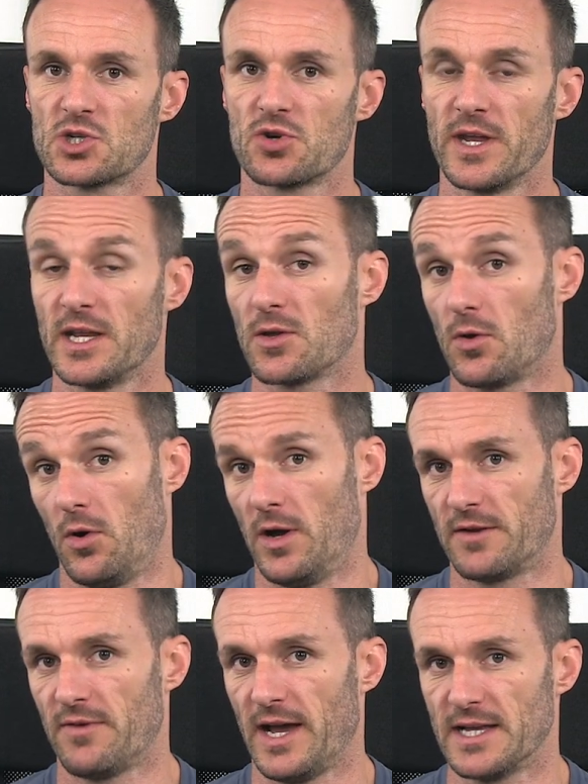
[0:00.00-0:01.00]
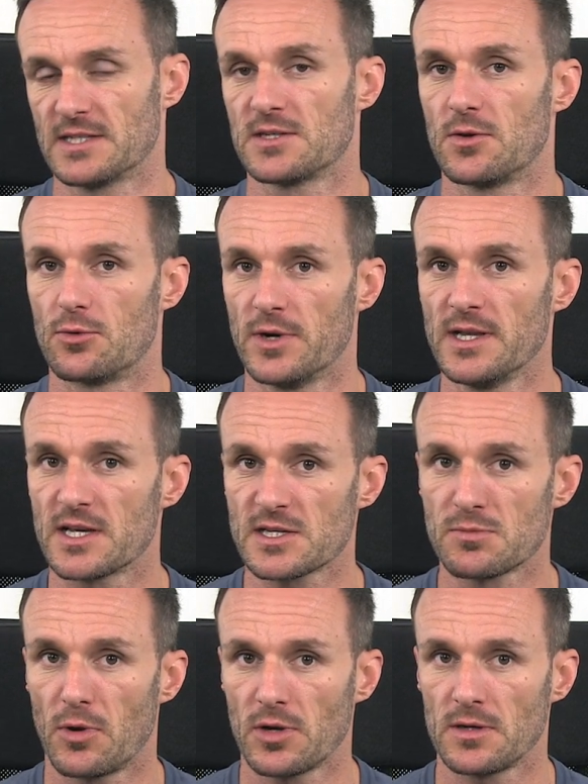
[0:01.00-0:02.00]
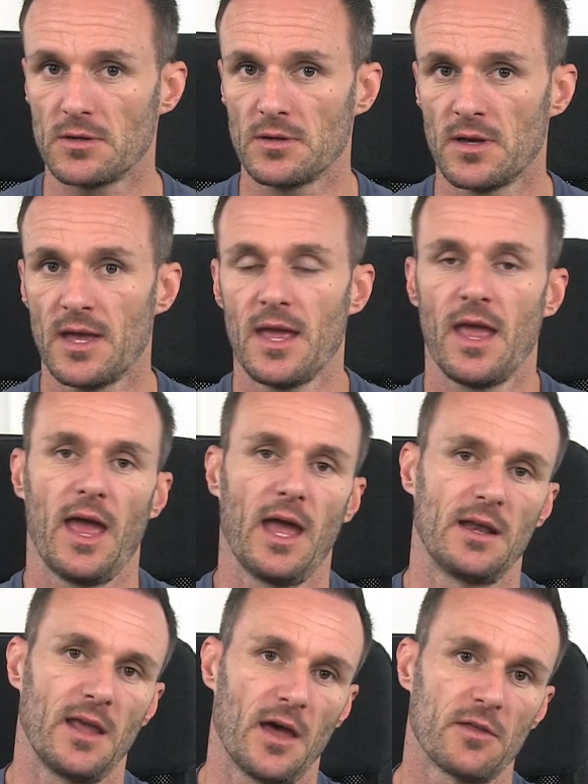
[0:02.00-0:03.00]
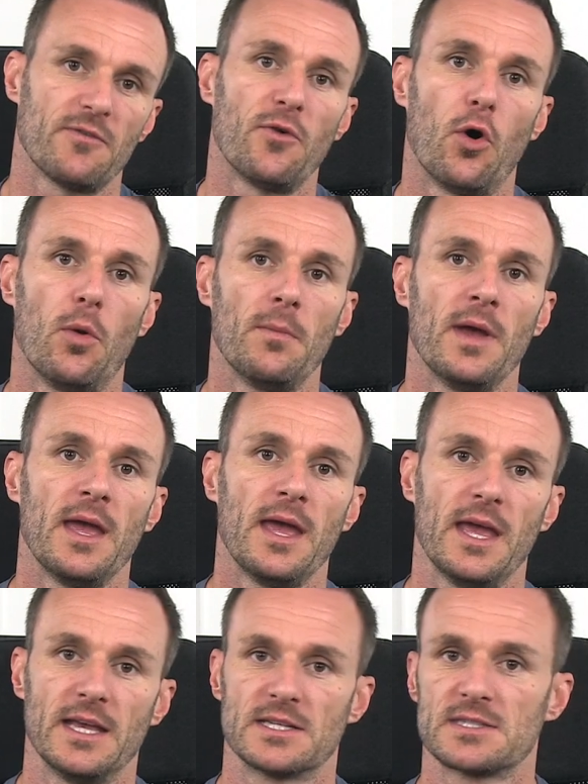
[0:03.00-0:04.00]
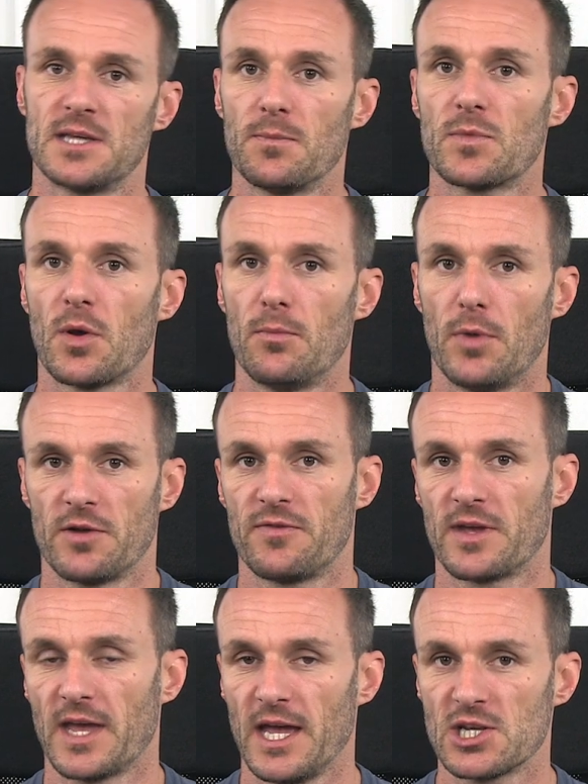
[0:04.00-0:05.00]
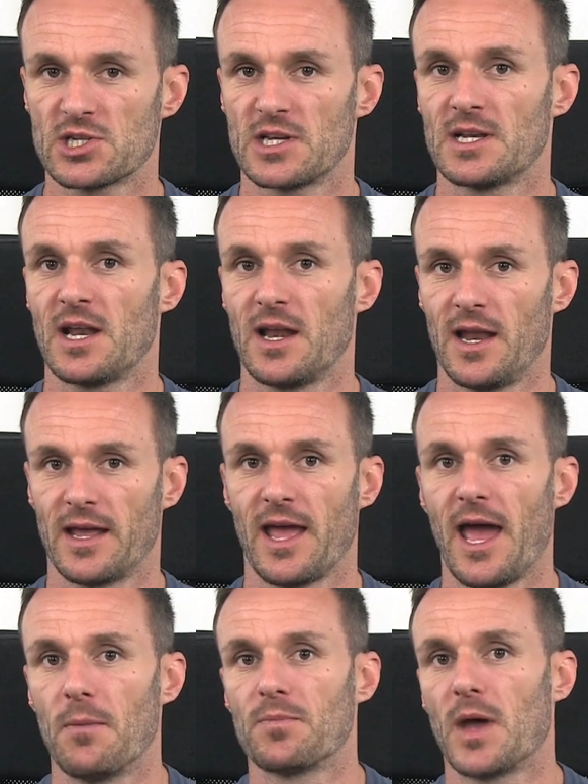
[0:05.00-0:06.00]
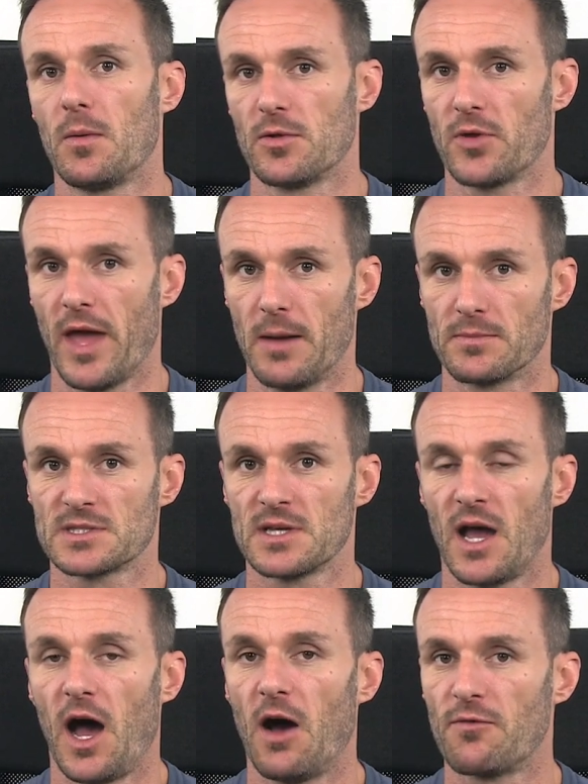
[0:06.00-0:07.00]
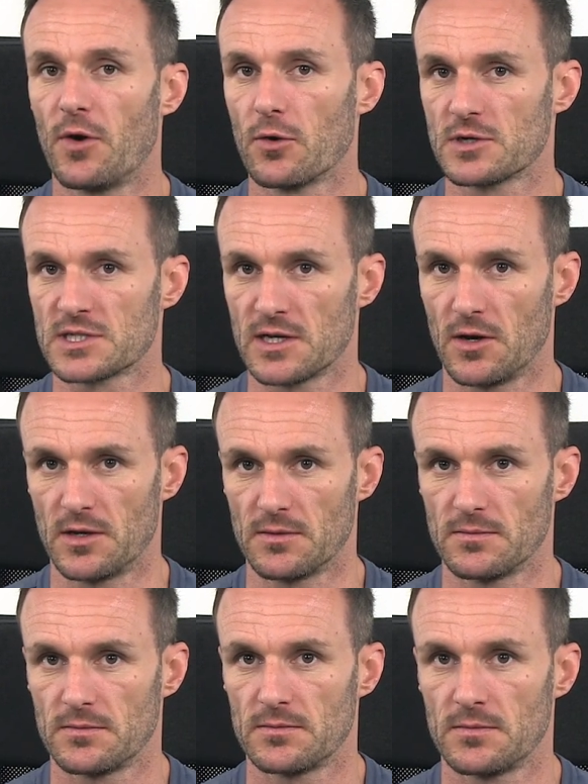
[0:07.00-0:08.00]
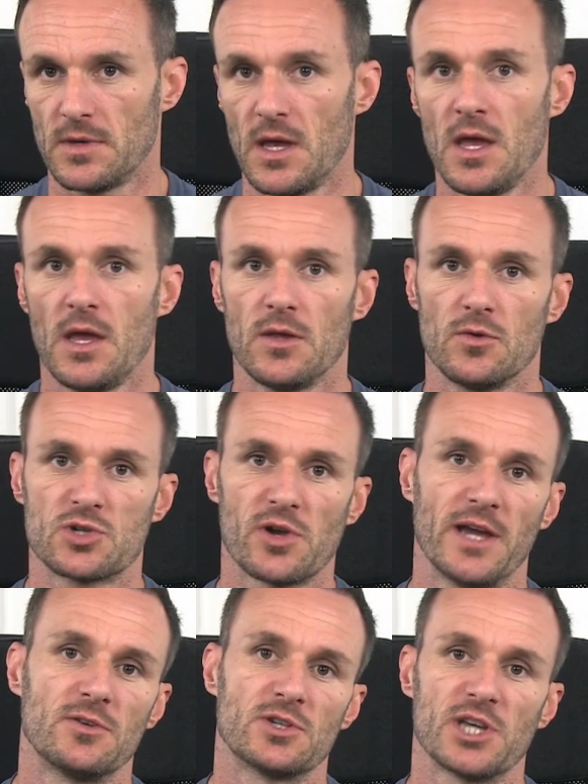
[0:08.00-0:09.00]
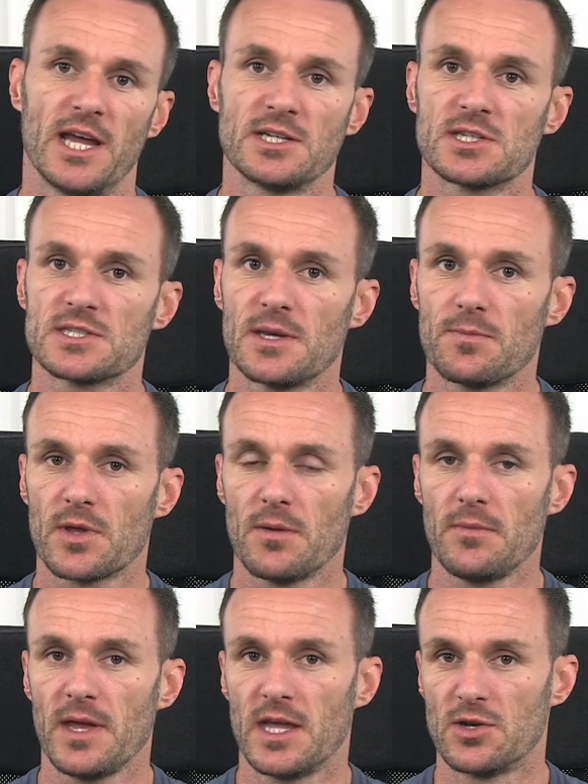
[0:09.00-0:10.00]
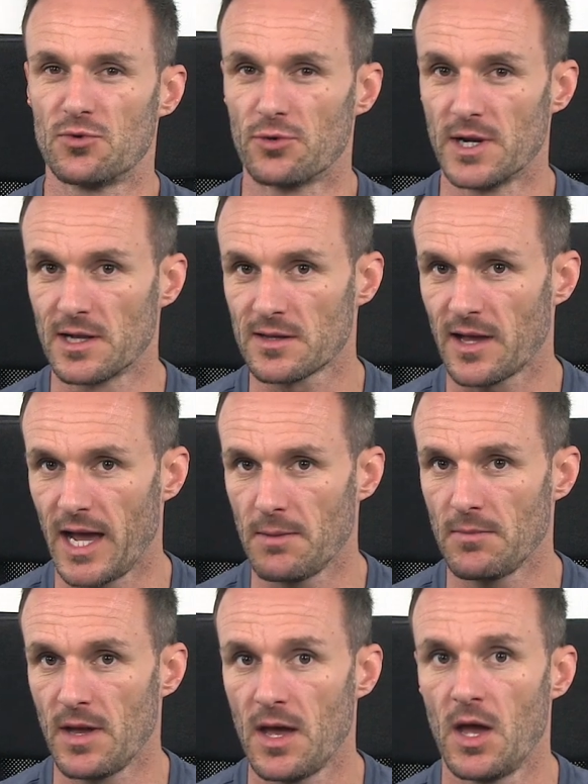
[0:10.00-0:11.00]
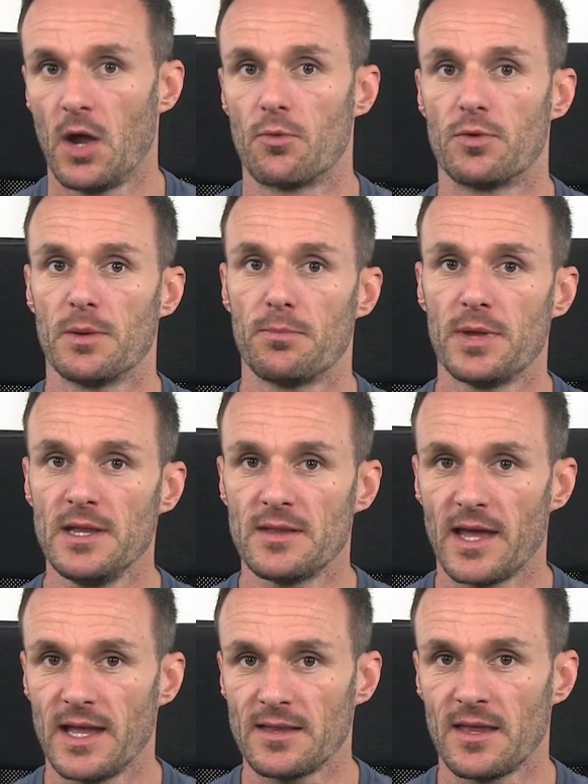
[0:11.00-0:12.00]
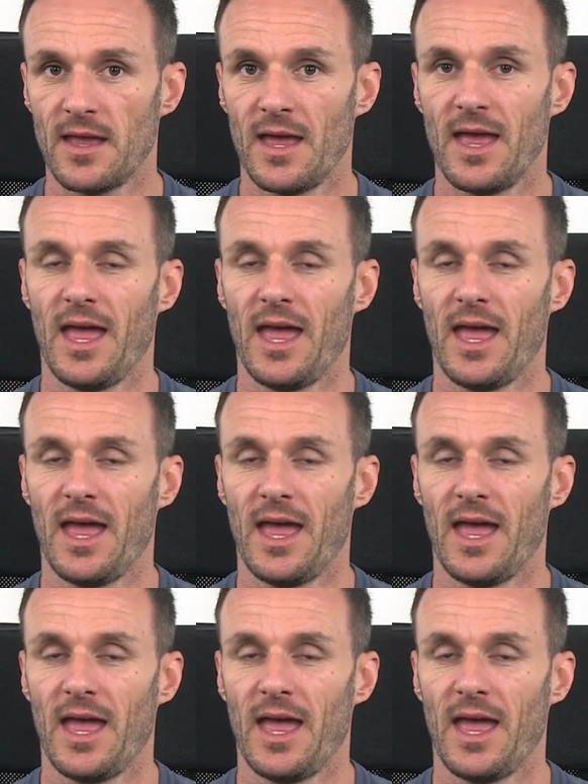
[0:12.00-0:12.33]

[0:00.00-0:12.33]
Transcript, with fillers: treat or advise retest model, and the other form is symptom modification, like MWMs are focusing on. You try to change a symptom in real time, repeat that,